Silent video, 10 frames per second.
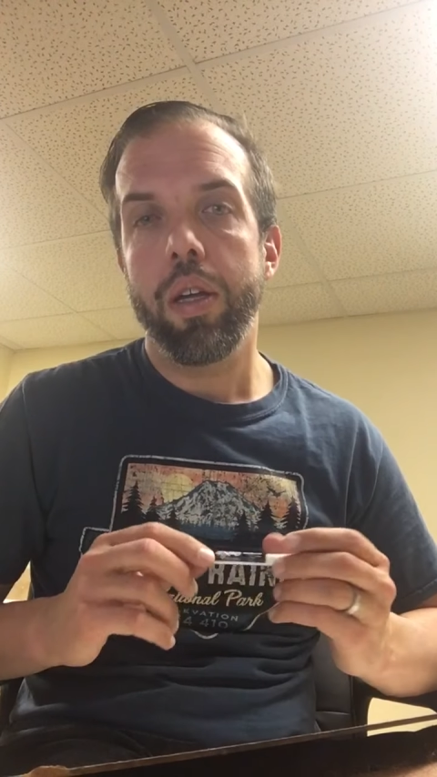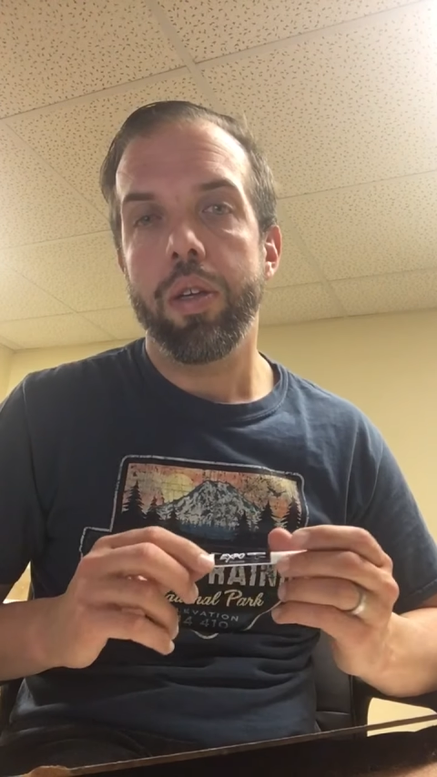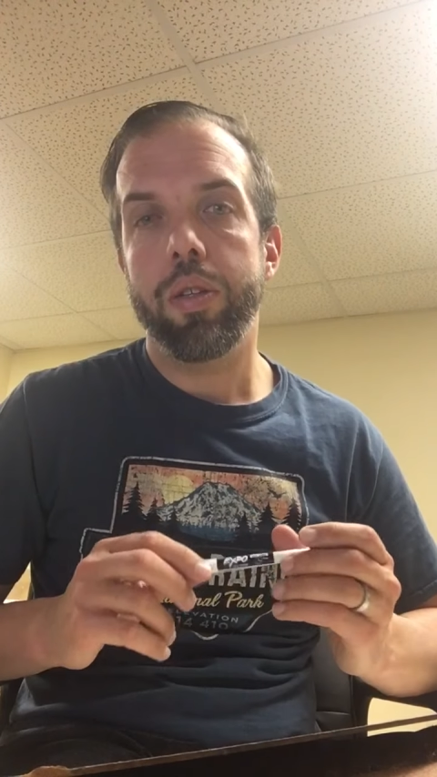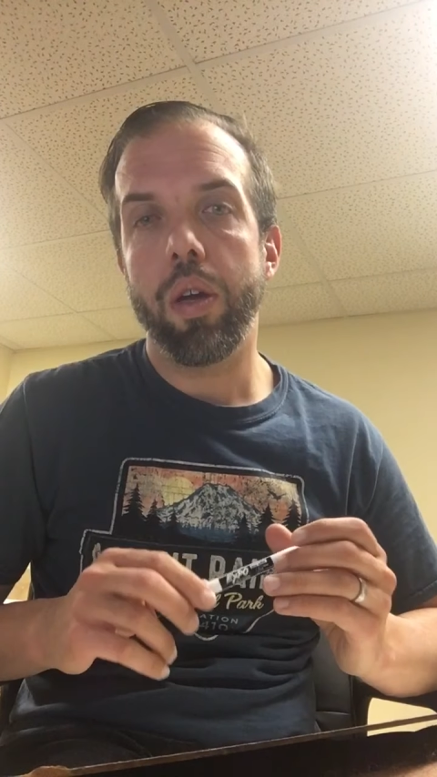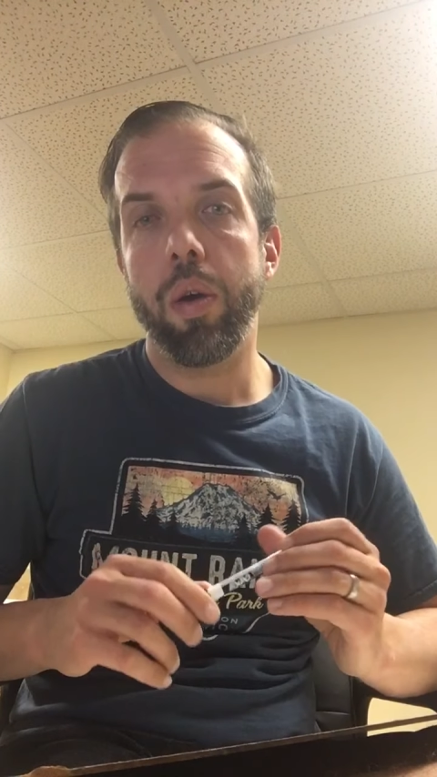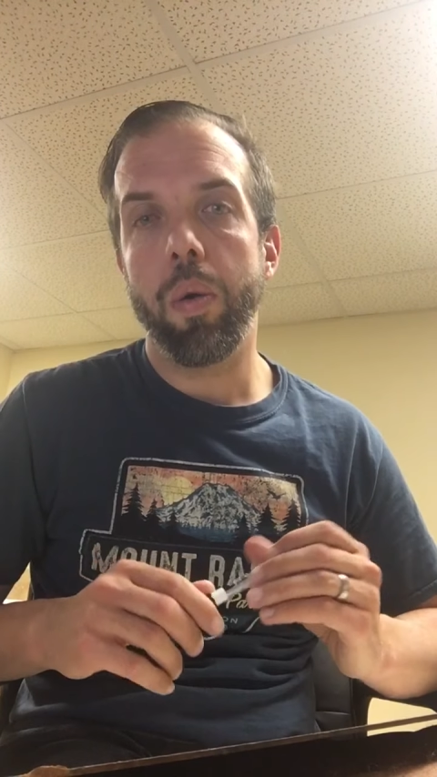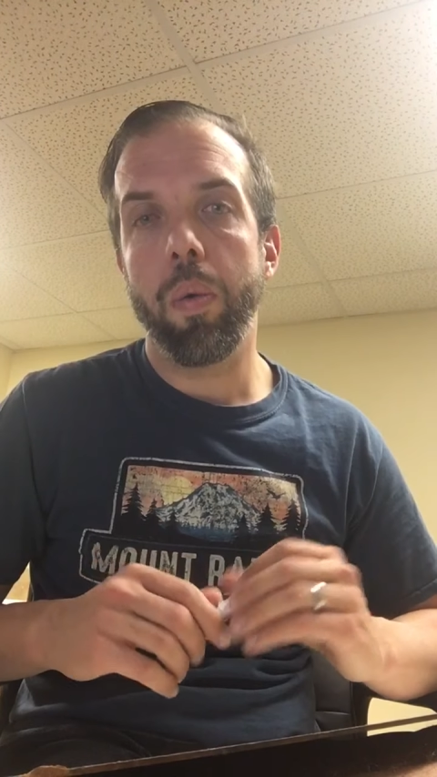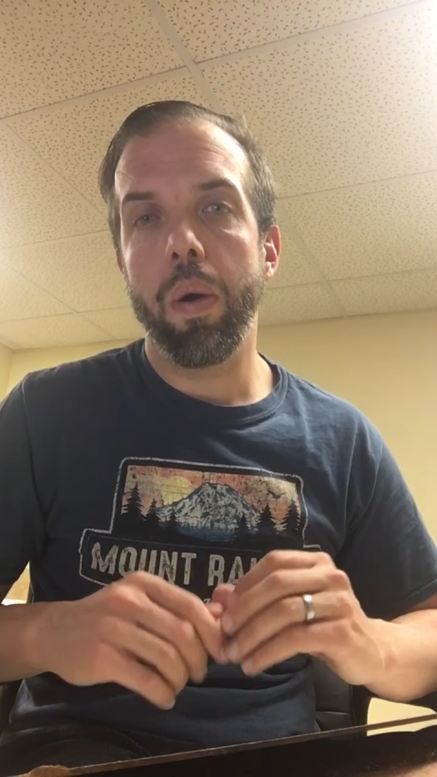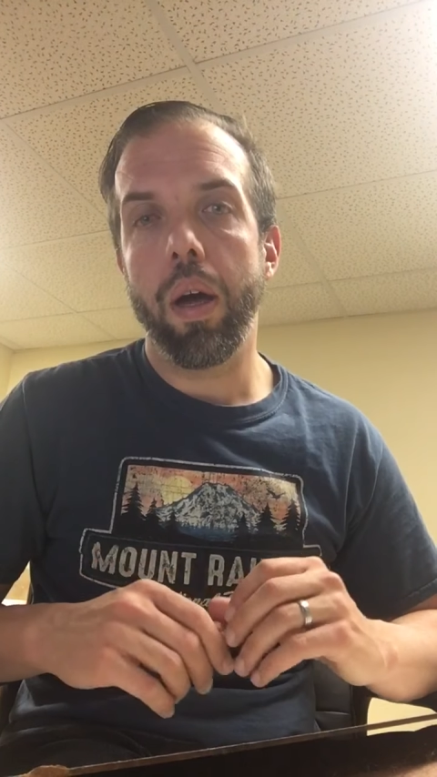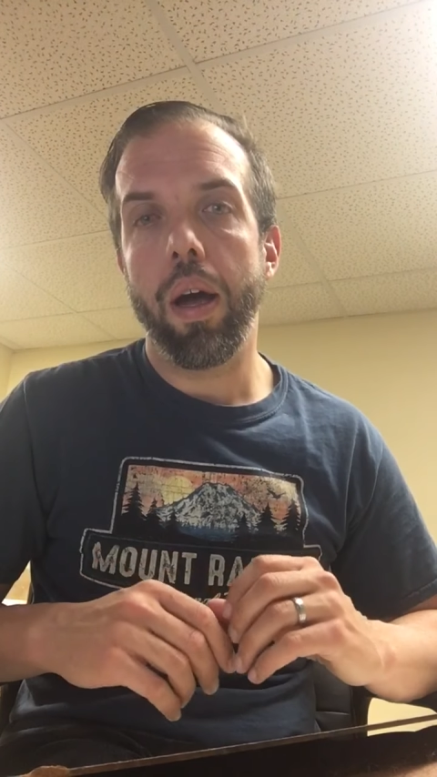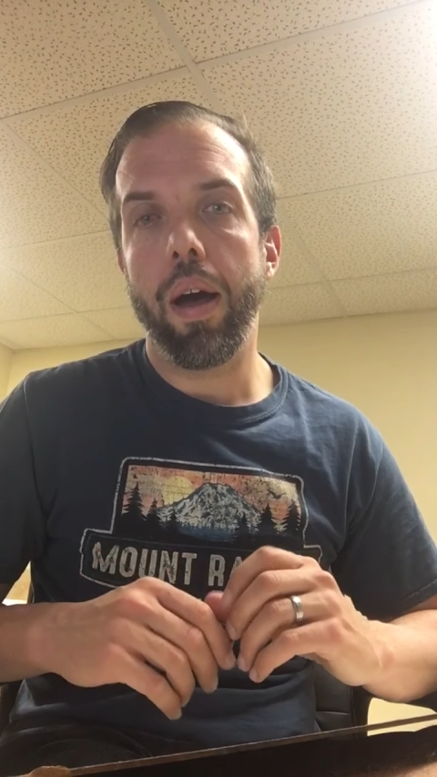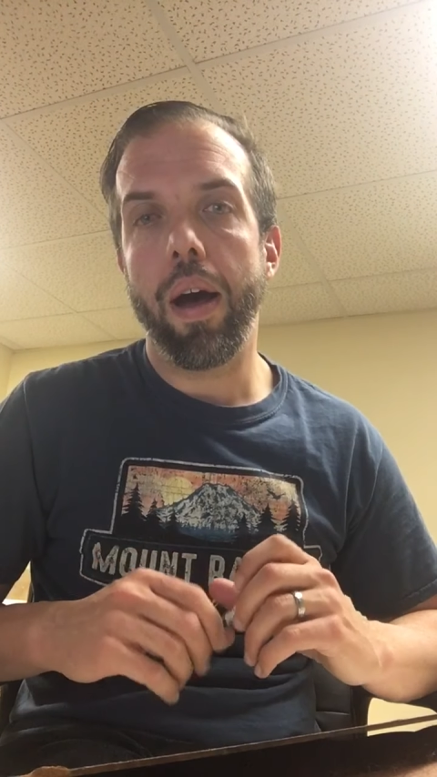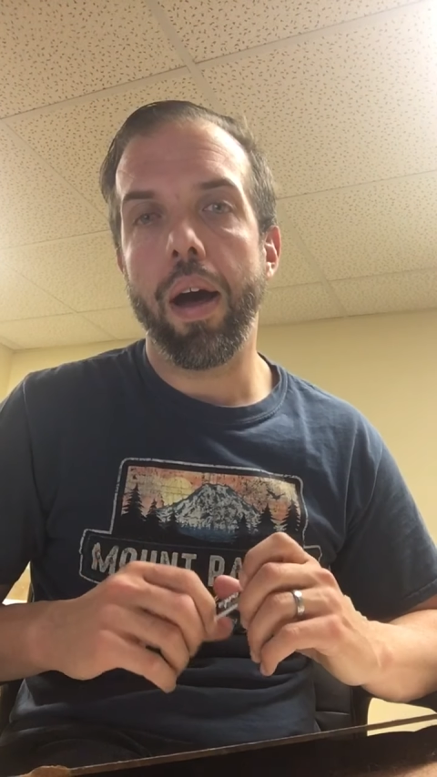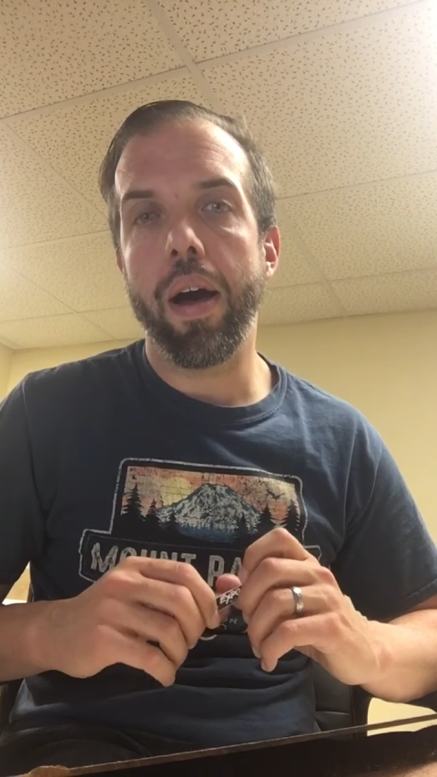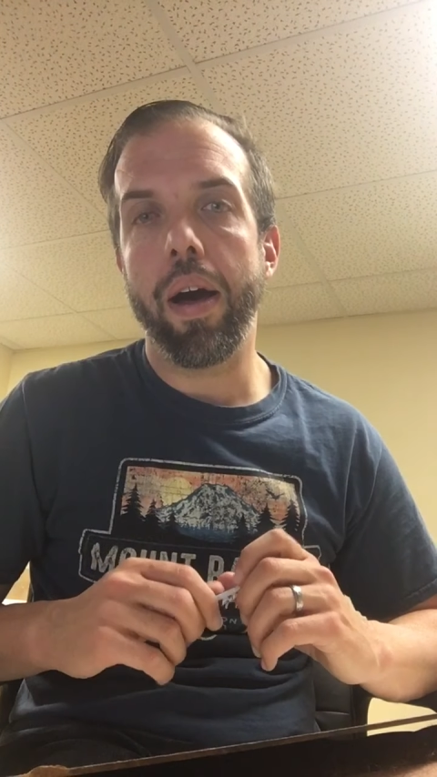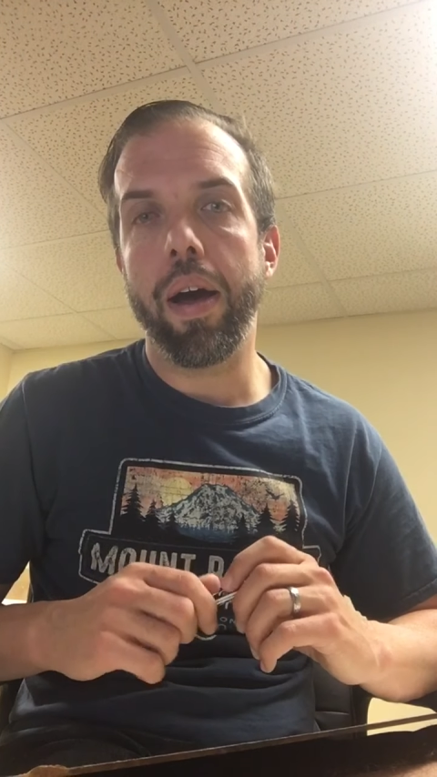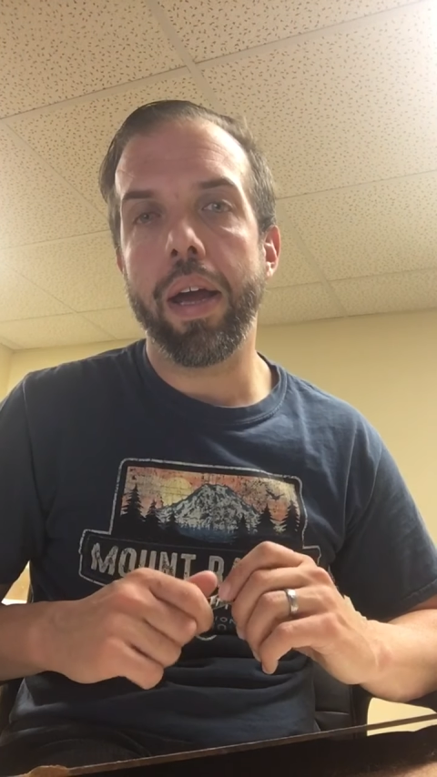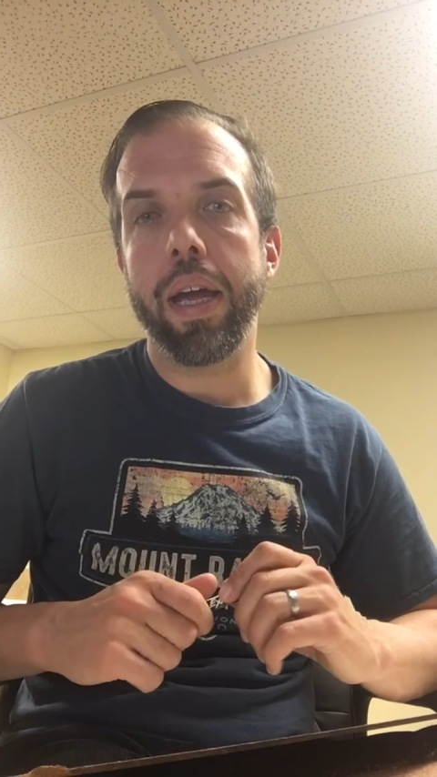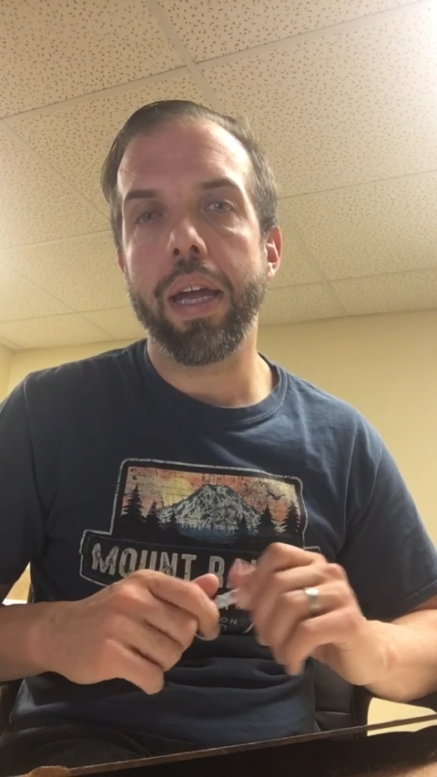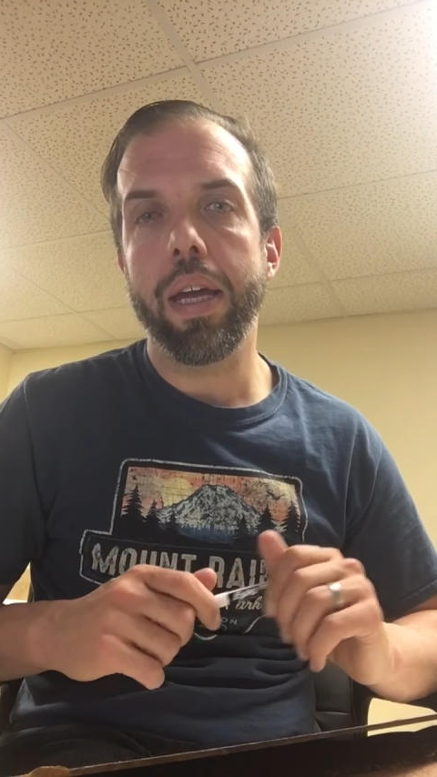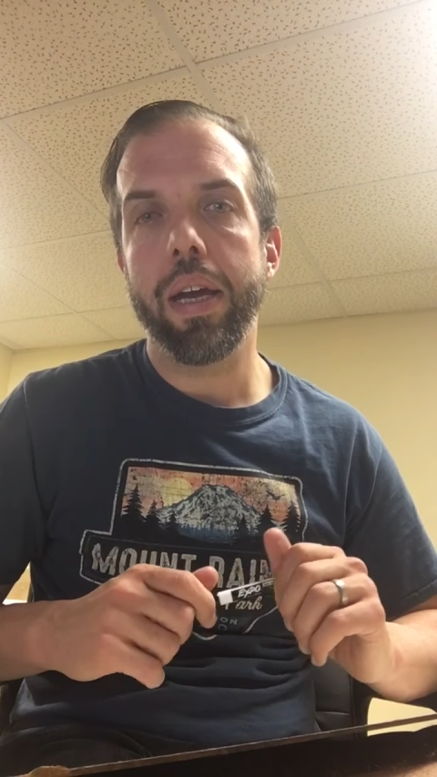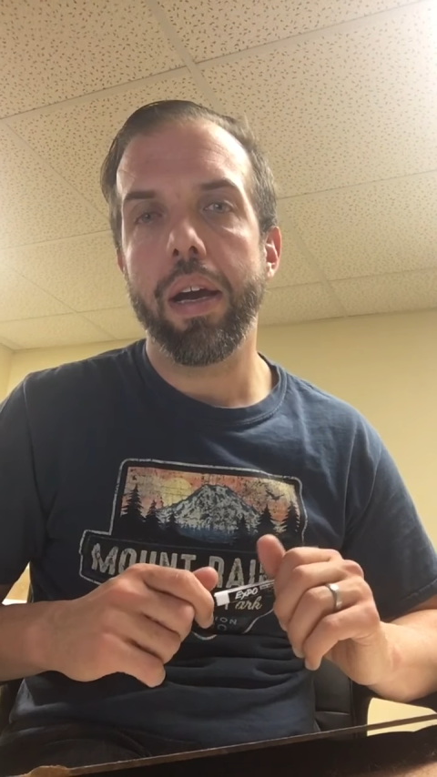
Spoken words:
So I